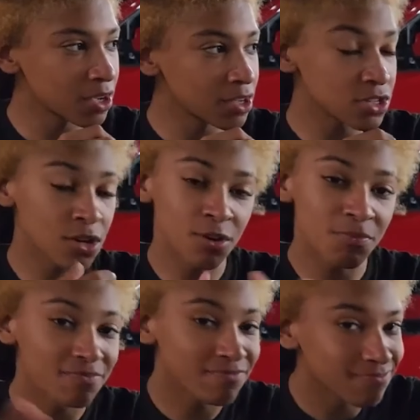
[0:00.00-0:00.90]

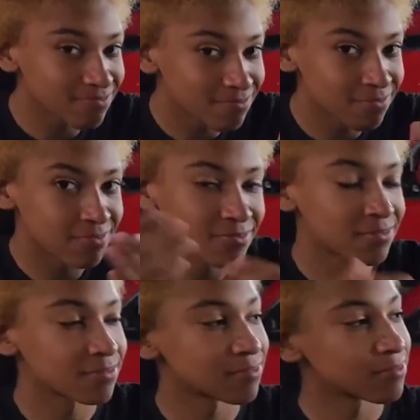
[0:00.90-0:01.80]

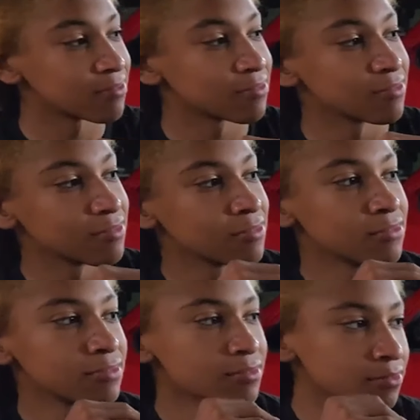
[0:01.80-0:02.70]

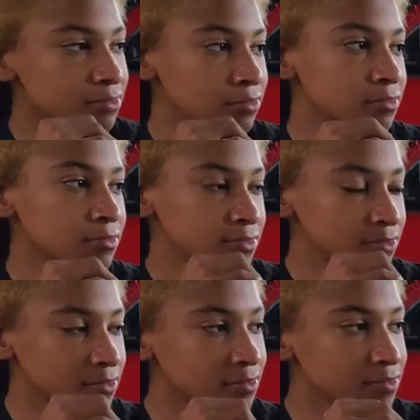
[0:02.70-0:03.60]

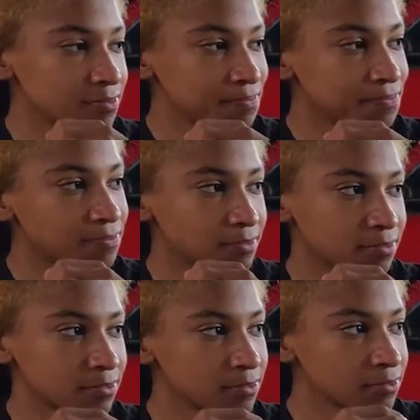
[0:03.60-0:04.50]

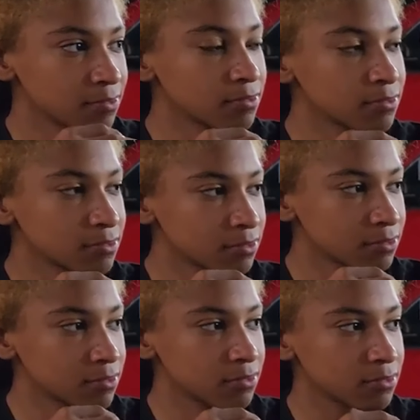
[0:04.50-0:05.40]

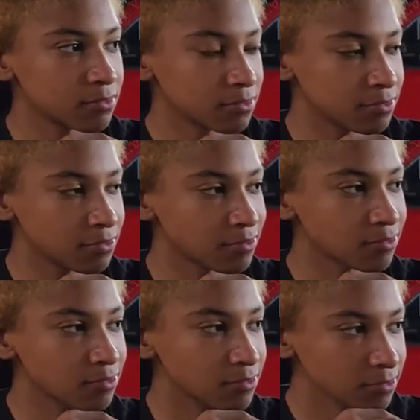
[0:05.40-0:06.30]

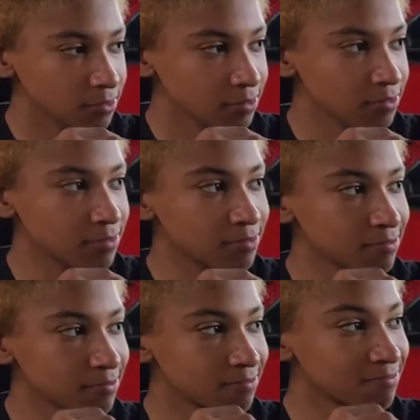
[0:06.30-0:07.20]

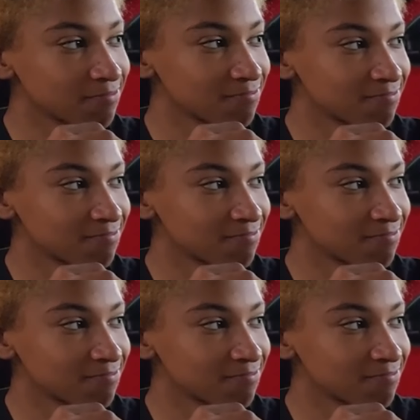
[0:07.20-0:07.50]
[no speech]